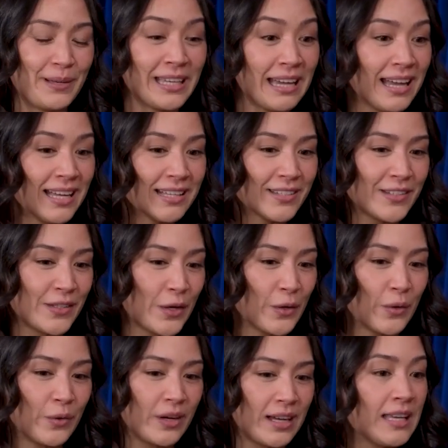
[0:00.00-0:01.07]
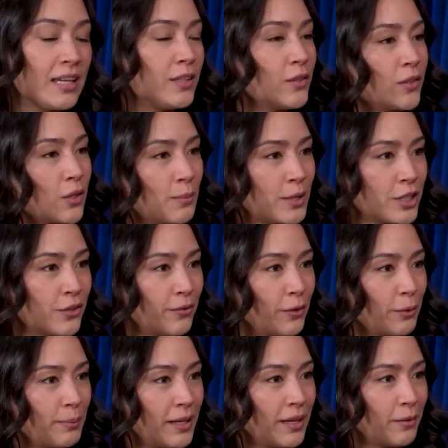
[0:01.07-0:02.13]
But yeah, so thank you so much for
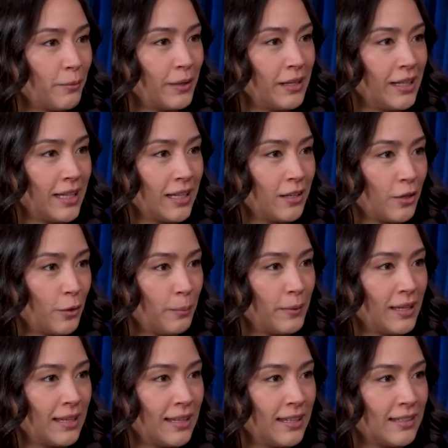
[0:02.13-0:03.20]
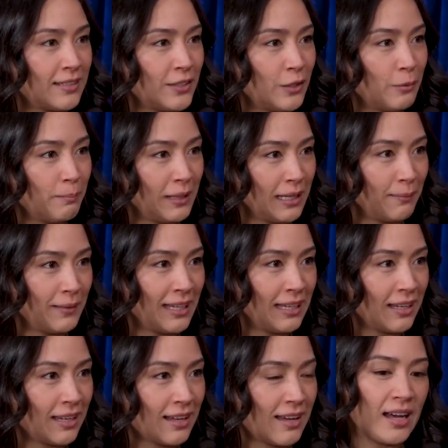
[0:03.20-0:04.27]
being willing and open to meet
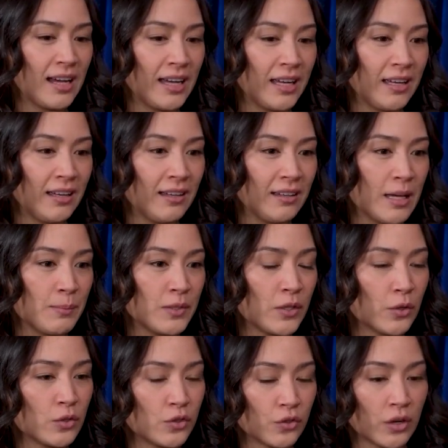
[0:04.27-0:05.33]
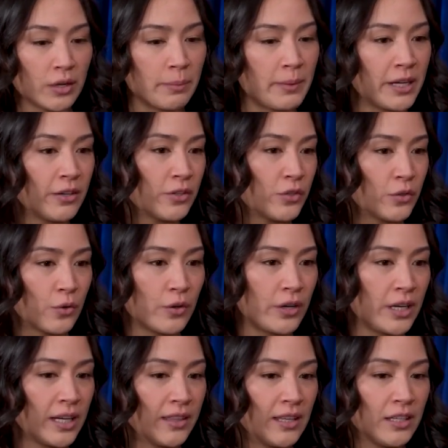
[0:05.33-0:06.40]
me. I am so struck by your
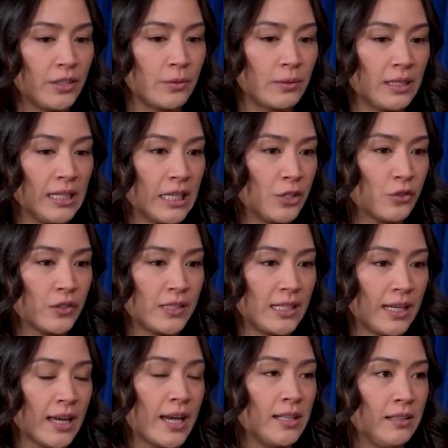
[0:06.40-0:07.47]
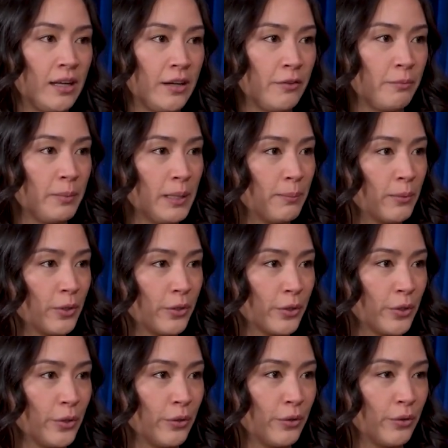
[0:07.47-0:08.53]
story. I think you're really interesting. I love people
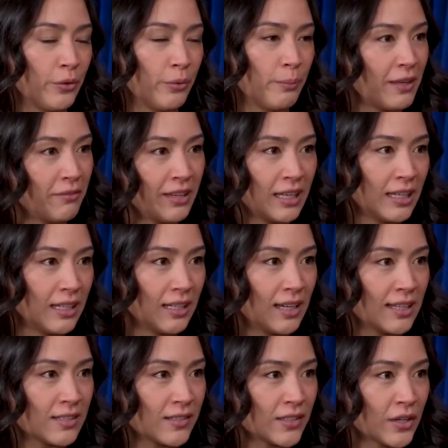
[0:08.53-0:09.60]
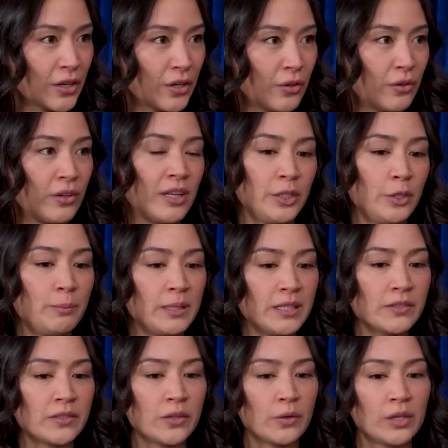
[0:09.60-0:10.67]
who pivot. And so you
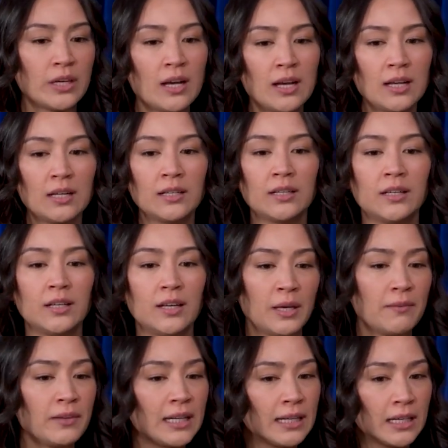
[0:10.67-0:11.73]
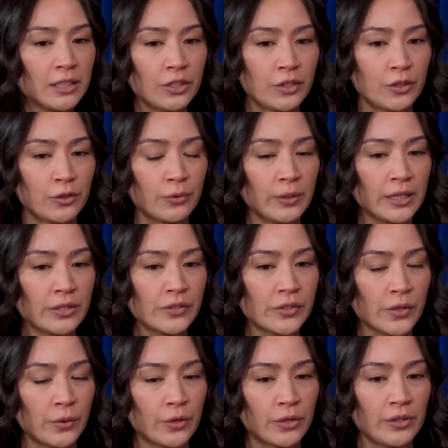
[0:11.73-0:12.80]
being so young, pivoting in your career
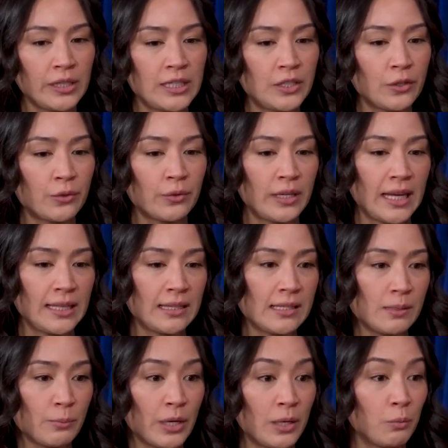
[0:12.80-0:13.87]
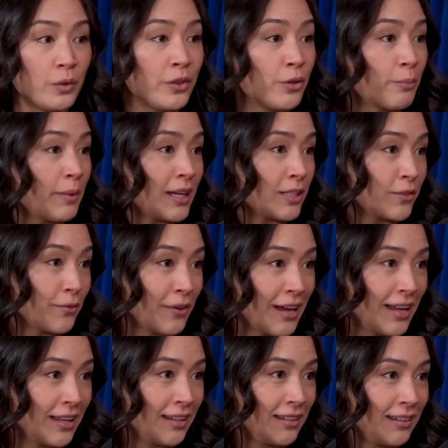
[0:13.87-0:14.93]
so early to create this brand with your best
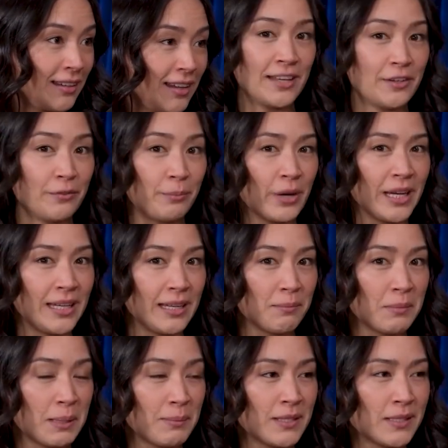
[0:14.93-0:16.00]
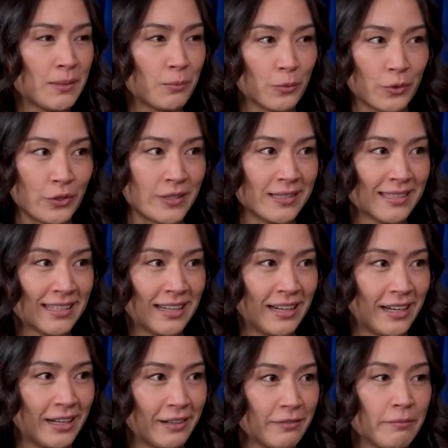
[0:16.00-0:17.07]
friend, kind of breaking maybe some rules
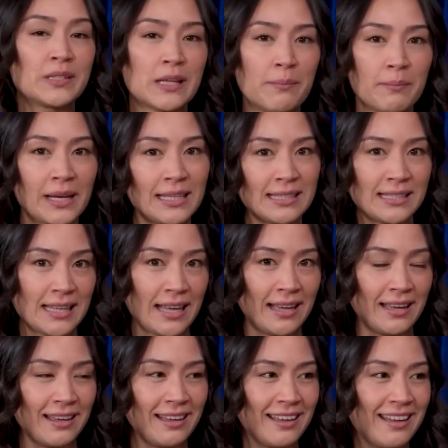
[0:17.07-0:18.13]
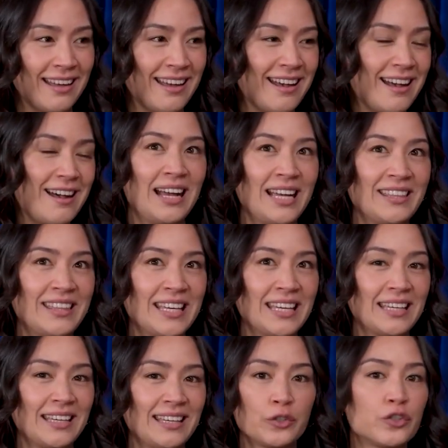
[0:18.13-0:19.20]
there, some might say. I
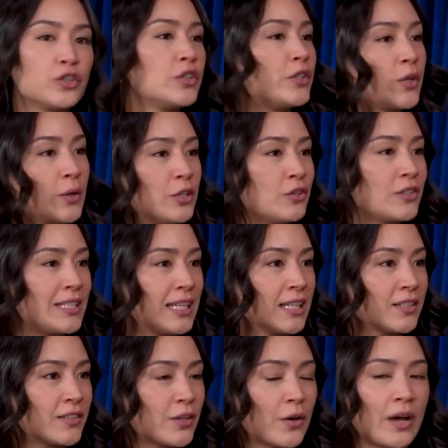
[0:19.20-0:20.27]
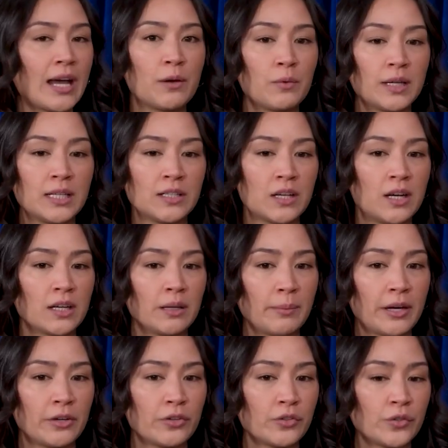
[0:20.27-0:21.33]
think you're just so interesting. So I want to talk
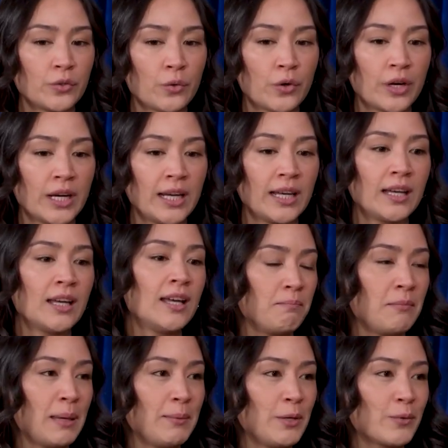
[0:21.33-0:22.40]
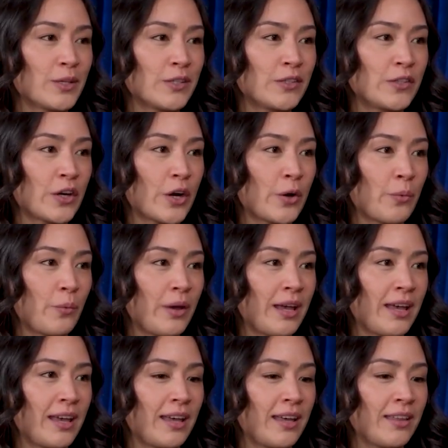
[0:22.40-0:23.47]
about your story. Maybe you want to start
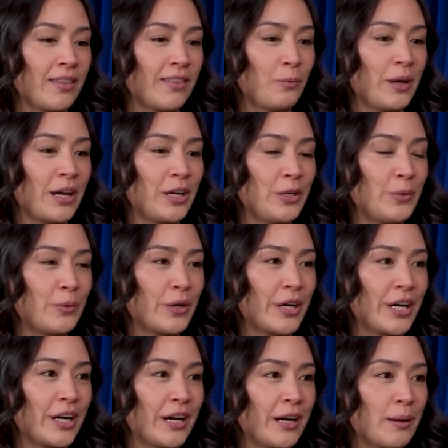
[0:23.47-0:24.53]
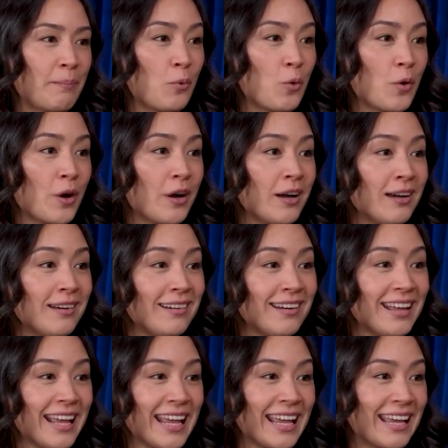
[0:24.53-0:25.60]
with where you were born
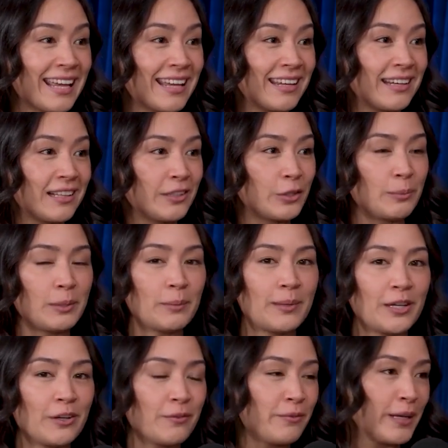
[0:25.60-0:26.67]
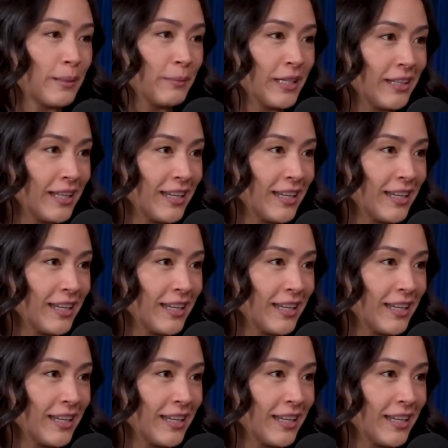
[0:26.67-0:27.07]
and a little bit about your family